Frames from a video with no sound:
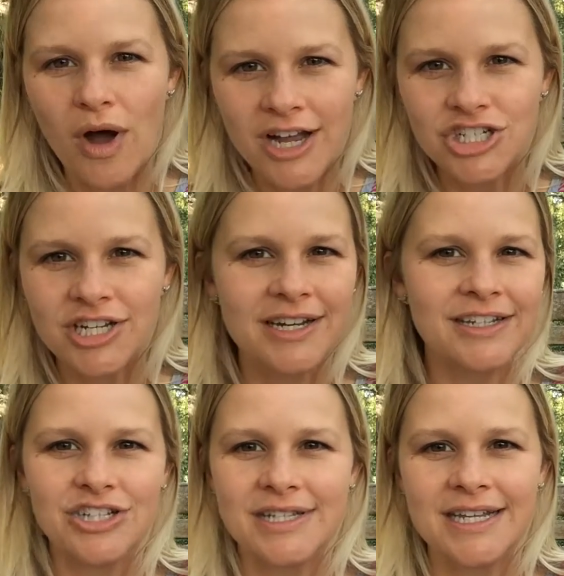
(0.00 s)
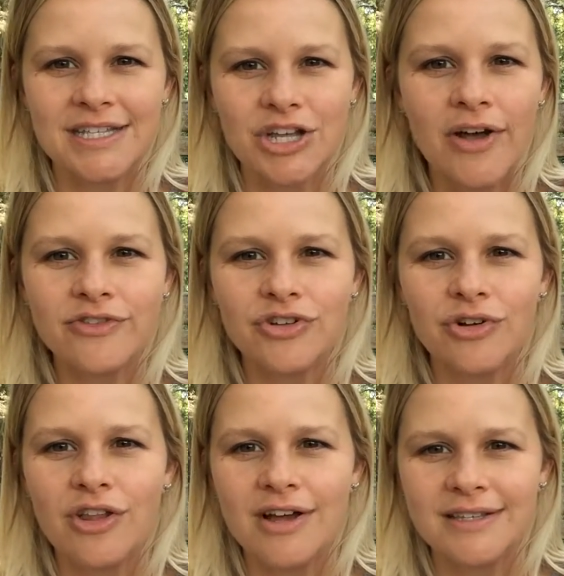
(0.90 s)
wash it, it just gets softer
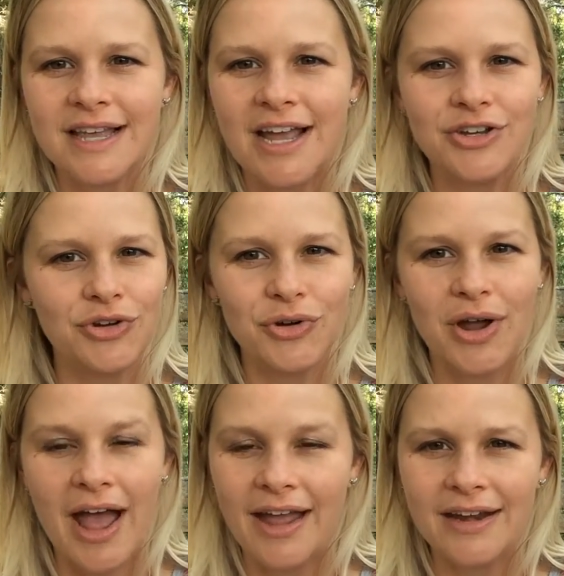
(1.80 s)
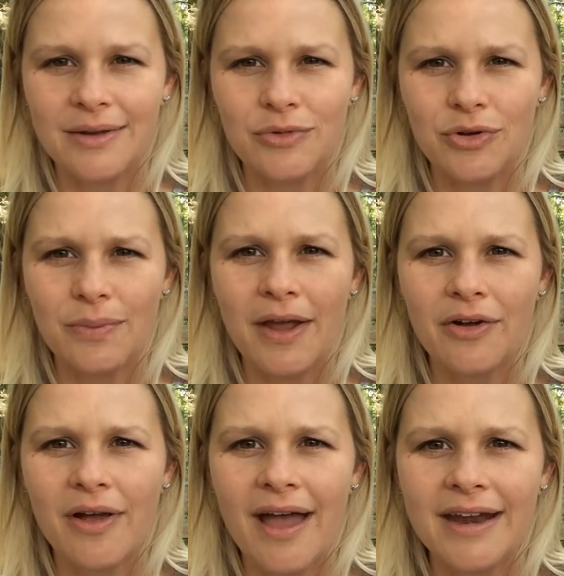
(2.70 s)
alongside your item, your
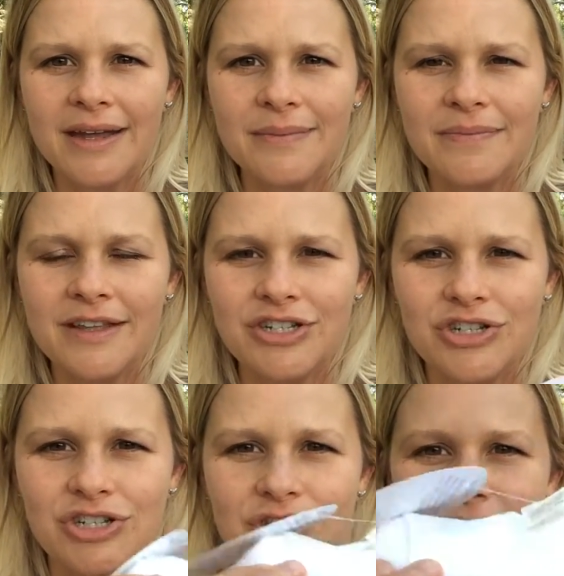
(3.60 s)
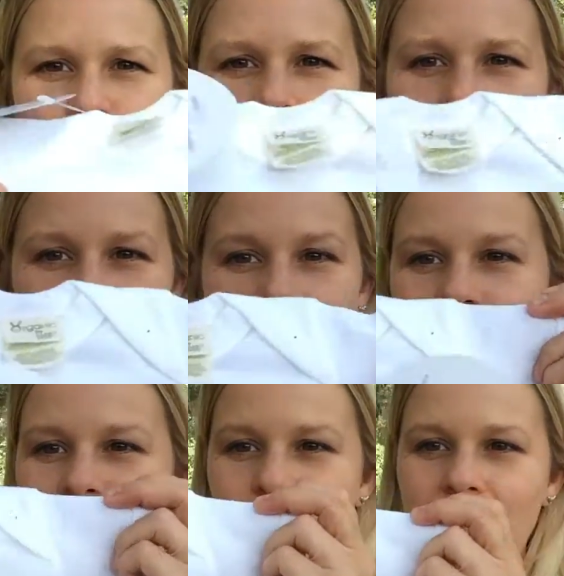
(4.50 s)
apparel item that you choose. And we only
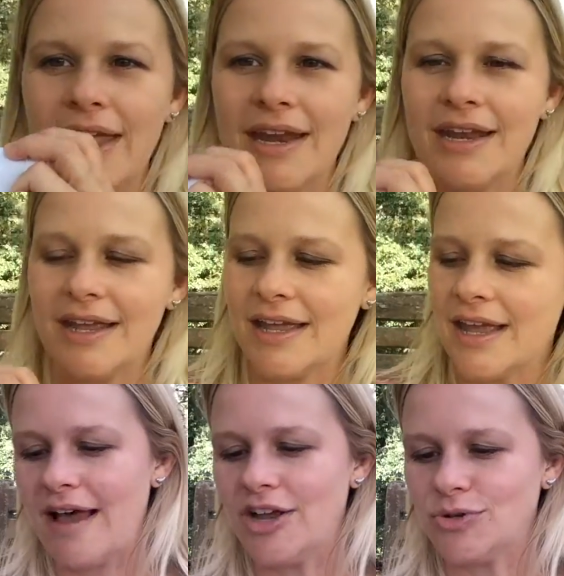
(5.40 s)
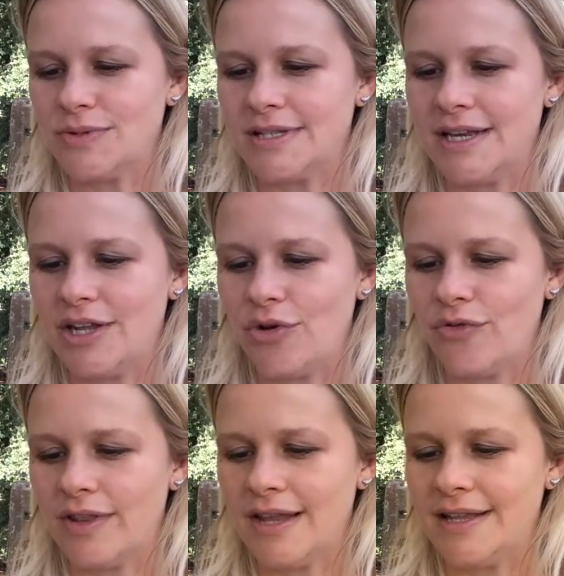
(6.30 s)
use organic, 100%
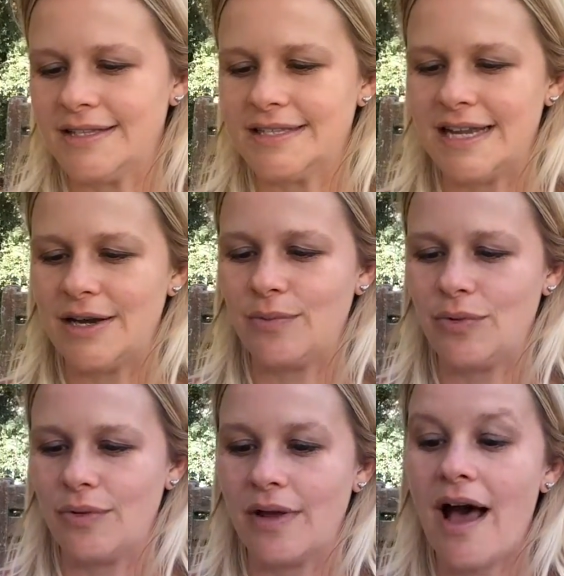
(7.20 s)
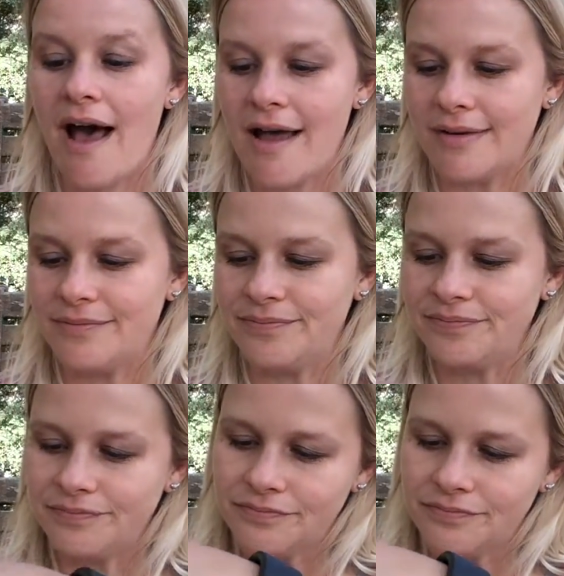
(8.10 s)
eco-friendly, sustainable cotton.